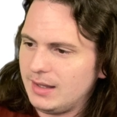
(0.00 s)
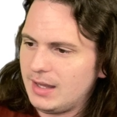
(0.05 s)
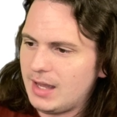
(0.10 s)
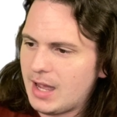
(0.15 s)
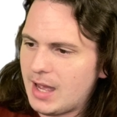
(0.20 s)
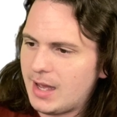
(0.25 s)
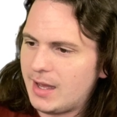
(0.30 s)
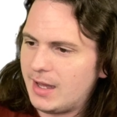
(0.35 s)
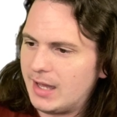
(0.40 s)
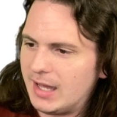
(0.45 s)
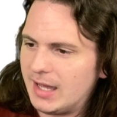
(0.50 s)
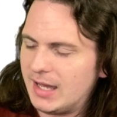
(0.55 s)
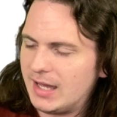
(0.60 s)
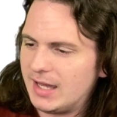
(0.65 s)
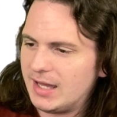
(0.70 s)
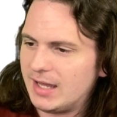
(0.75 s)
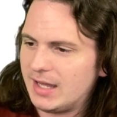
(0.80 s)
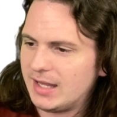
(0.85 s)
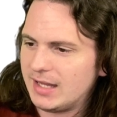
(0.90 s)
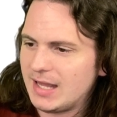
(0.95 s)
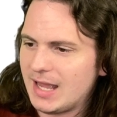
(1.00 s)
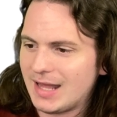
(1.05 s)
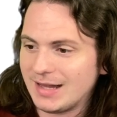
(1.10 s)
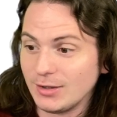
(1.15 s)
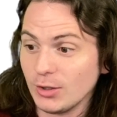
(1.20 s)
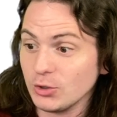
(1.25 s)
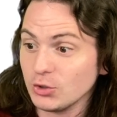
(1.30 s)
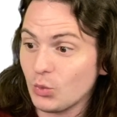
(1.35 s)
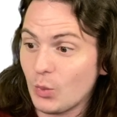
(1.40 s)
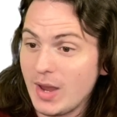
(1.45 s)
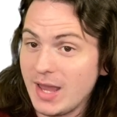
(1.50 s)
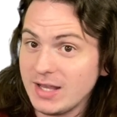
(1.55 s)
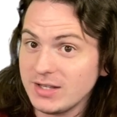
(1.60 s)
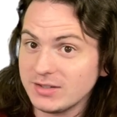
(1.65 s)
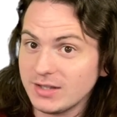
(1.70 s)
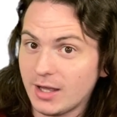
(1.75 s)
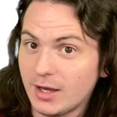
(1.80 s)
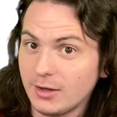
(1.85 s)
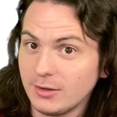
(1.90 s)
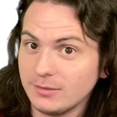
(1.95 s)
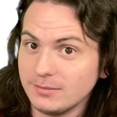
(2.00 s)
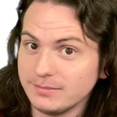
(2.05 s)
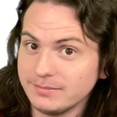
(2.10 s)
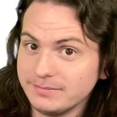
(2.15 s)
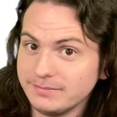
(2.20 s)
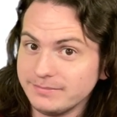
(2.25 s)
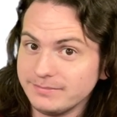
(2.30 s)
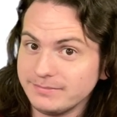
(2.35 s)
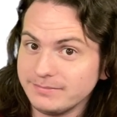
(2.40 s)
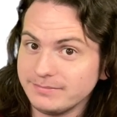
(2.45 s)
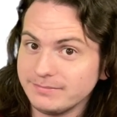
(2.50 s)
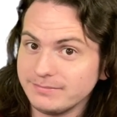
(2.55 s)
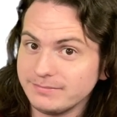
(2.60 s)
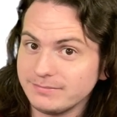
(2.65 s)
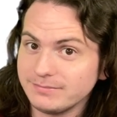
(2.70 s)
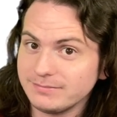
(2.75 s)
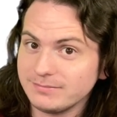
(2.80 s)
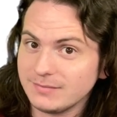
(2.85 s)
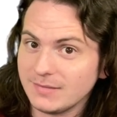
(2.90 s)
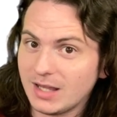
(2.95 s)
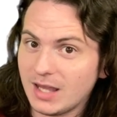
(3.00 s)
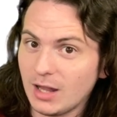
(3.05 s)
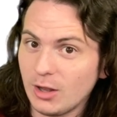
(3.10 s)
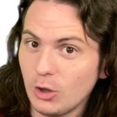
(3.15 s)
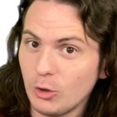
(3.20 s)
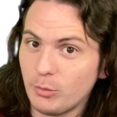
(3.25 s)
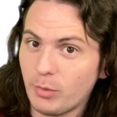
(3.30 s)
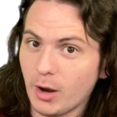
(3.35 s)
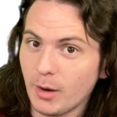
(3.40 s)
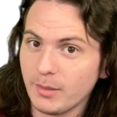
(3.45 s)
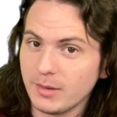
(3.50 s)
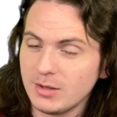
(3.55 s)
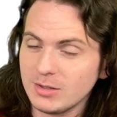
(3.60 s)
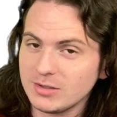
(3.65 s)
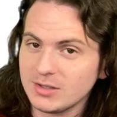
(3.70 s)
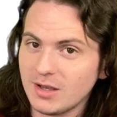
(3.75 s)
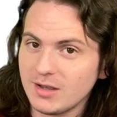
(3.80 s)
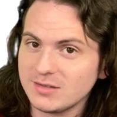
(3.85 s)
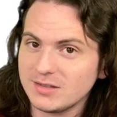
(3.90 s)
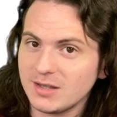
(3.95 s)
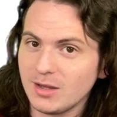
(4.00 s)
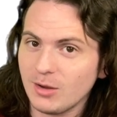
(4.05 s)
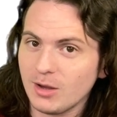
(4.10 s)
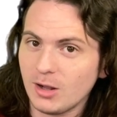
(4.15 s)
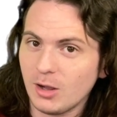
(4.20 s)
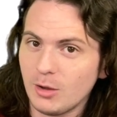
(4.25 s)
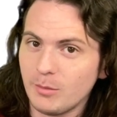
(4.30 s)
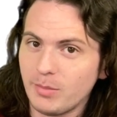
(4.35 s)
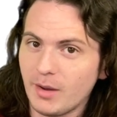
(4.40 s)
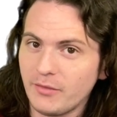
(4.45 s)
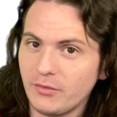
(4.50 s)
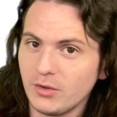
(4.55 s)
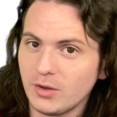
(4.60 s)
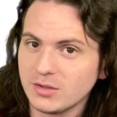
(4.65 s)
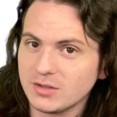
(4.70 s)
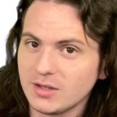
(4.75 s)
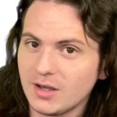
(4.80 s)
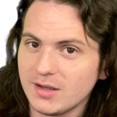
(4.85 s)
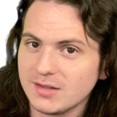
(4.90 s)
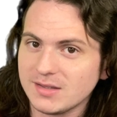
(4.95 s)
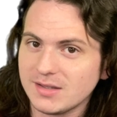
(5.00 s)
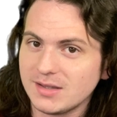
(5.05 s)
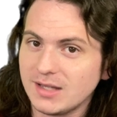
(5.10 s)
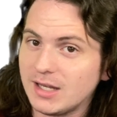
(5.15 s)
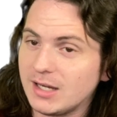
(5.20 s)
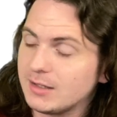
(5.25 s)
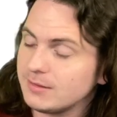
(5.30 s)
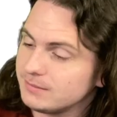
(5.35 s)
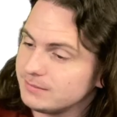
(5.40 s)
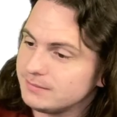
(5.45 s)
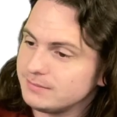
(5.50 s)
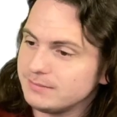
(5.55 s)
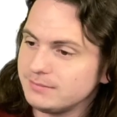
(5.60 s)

Yeah, yeah, those wings though? Get a little barbecue sauce in there, get a little buffalo sauce in there.